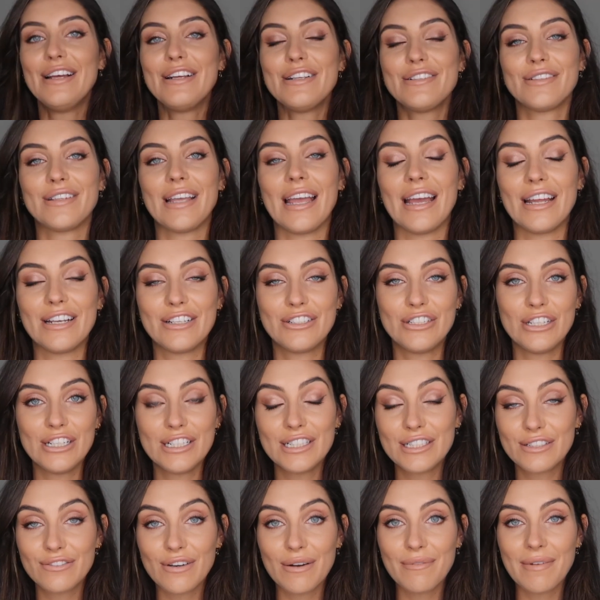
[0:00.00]
So yeah,
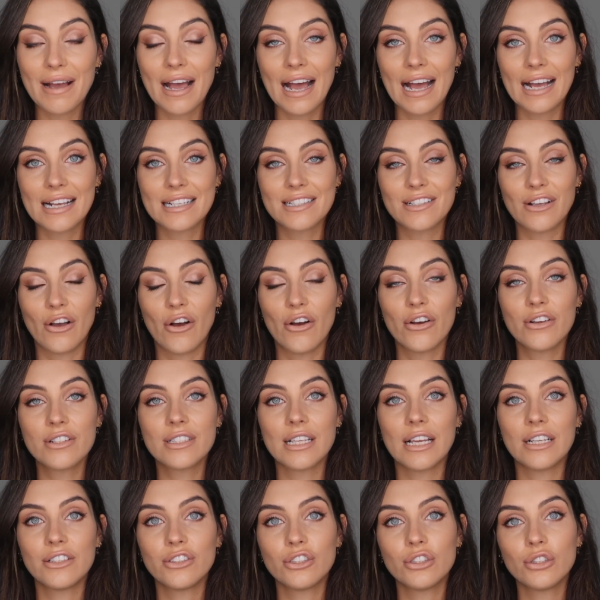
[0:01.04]
jeans are from ASOS
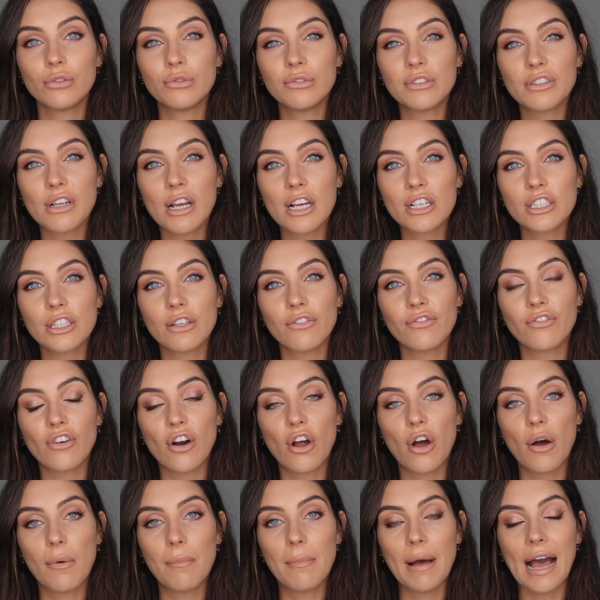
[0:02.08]
and shoes are actually
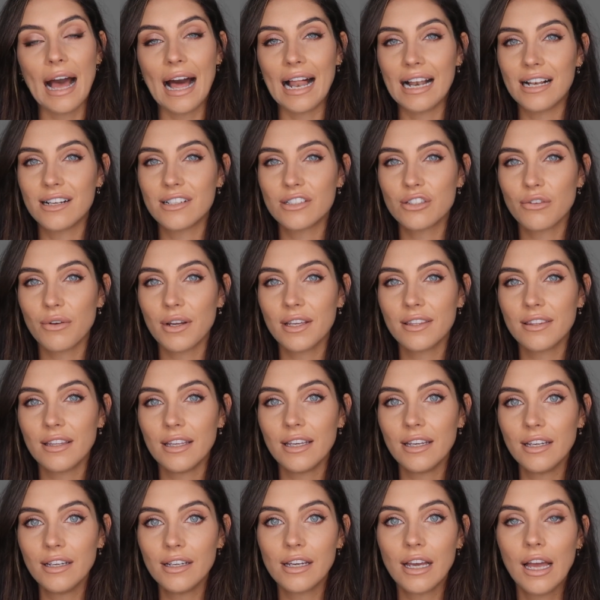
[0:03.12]
from Aldo, I
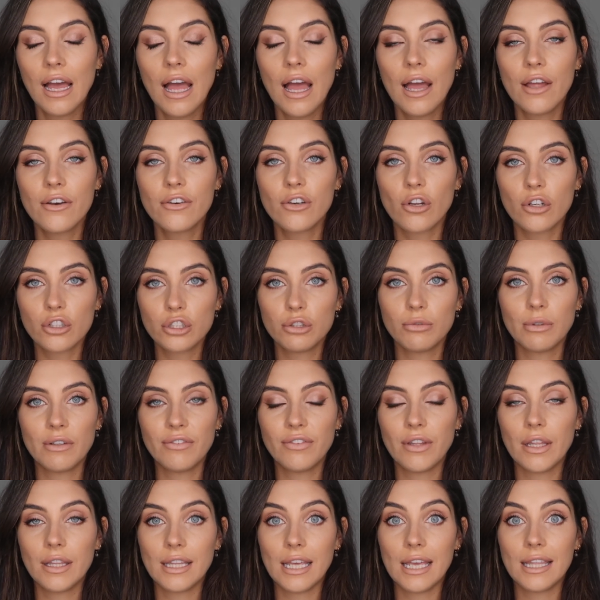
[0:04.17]
think. Not sure if
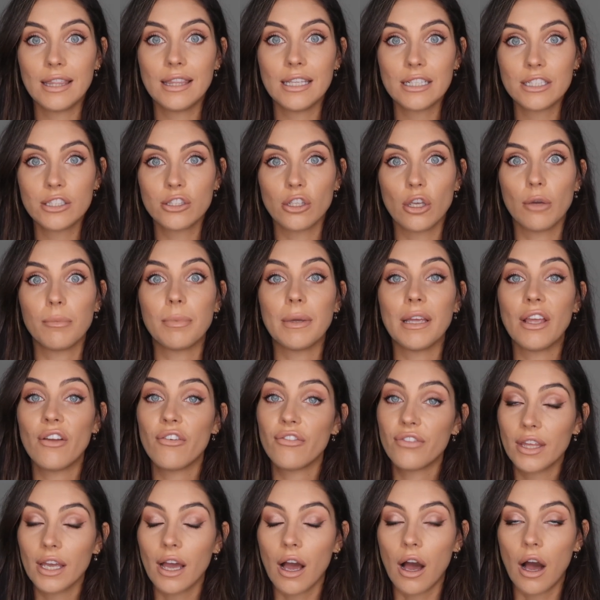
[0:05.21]
they're there this year, but
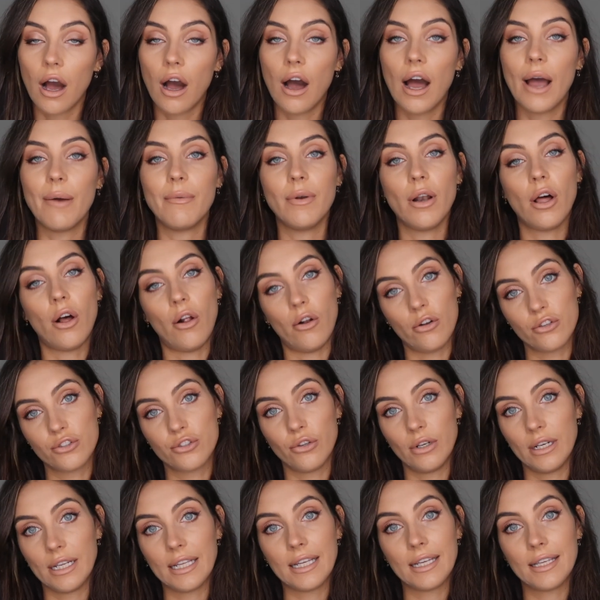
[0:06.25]
if they are, I will
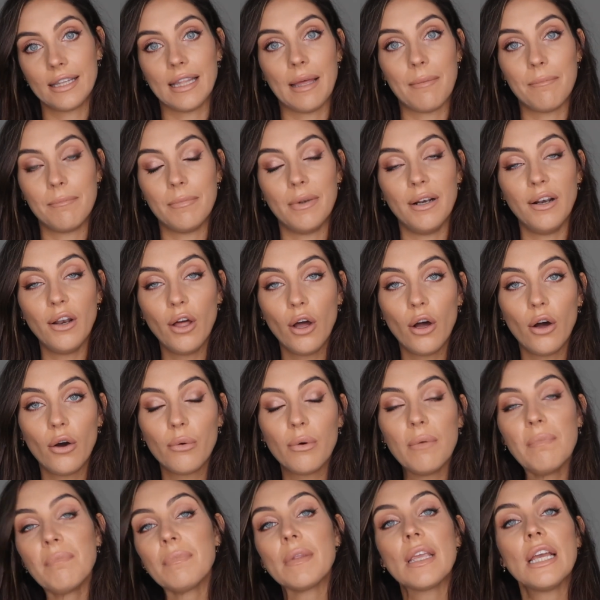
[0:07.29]
also link them
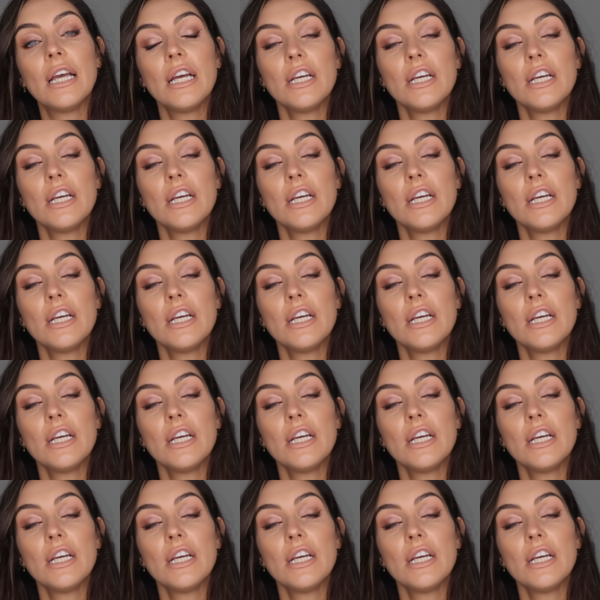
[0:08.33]
below.